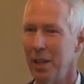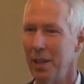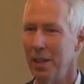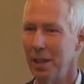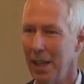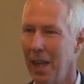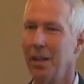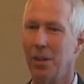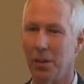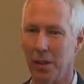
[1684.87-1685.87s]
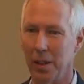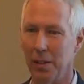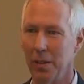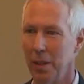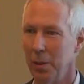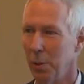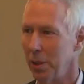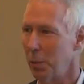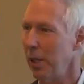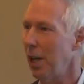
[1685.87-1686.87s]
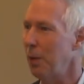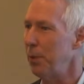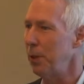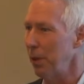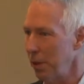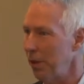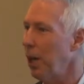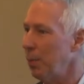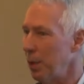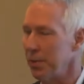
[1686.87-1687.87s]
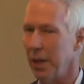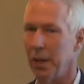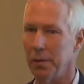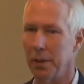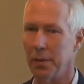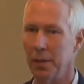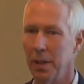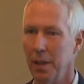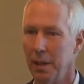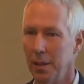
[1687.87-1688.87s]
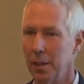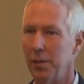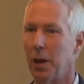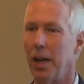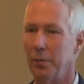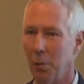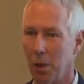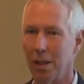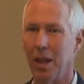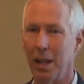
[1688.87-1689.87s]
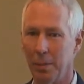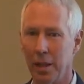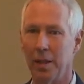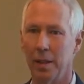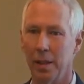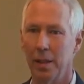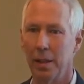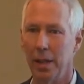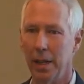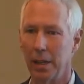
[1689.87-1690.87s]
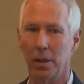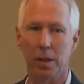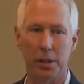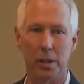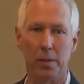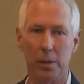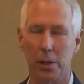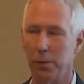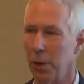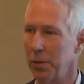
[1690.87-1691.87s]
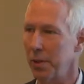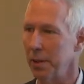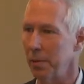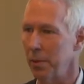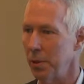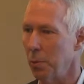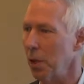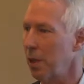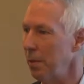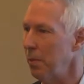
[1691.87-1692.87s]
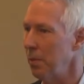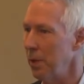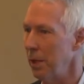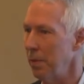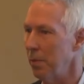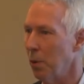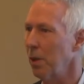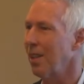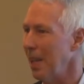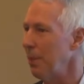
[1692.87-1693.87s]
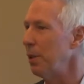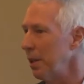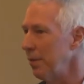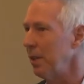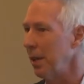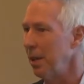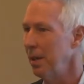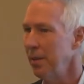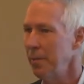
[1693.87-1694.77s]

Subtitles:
The end goal, though, whether we help you or you help yourselves, is to drive more alignment and encourage your folks to work in more collaboratively